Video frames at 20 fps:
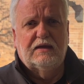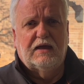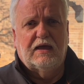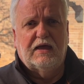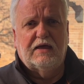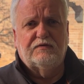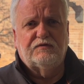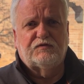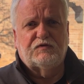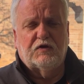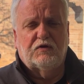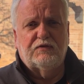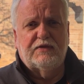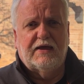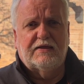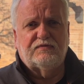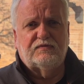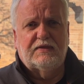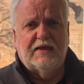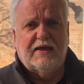And so
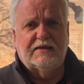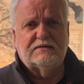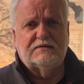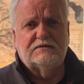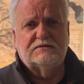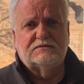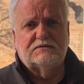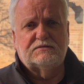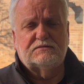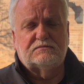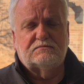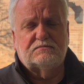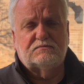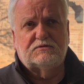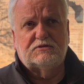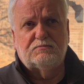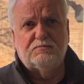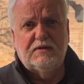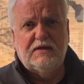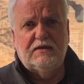that is,
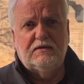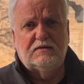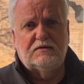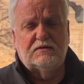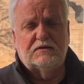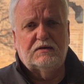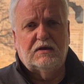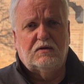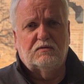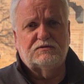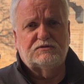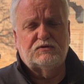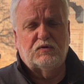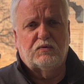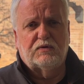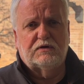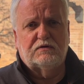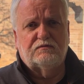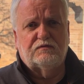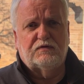to me,
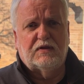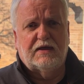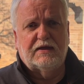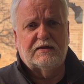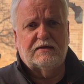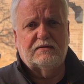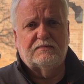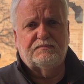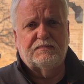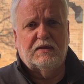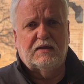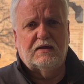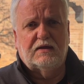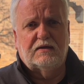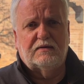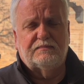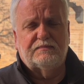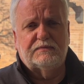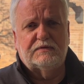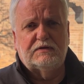sort of like
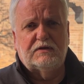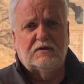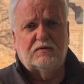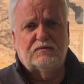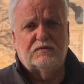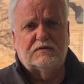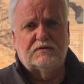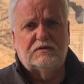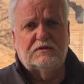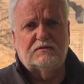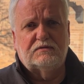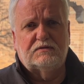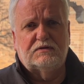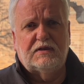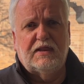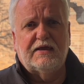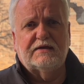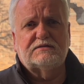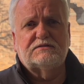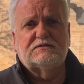the
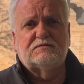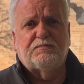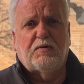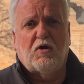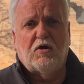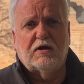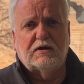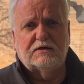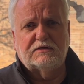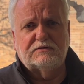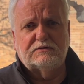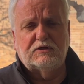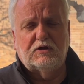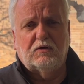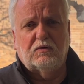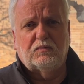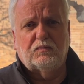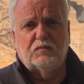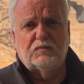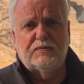next part is
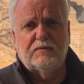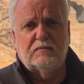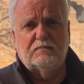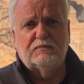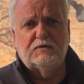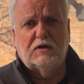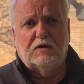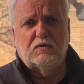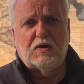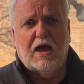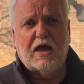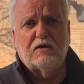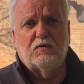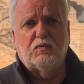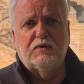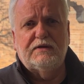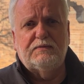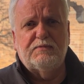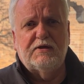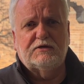how do
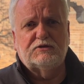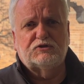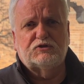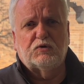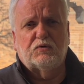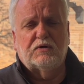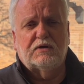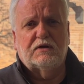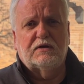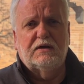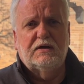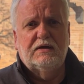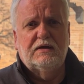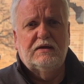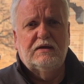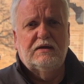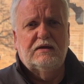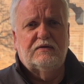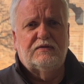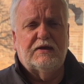we make sure
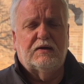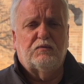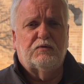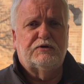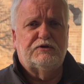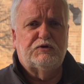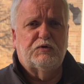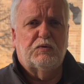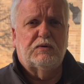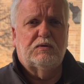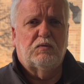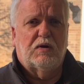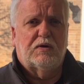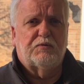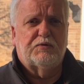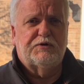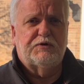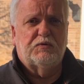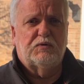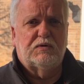that we're doing what
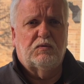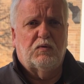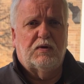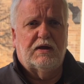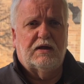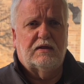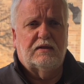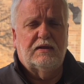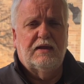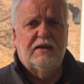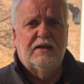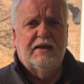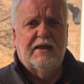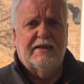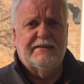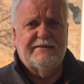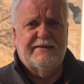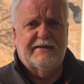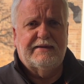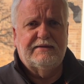we're doing well,
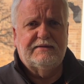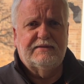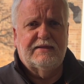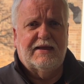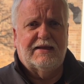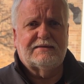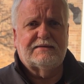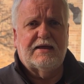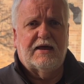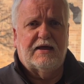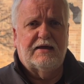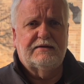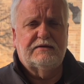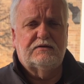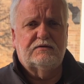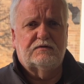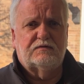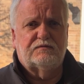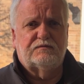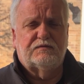and getting that kind
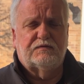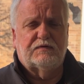of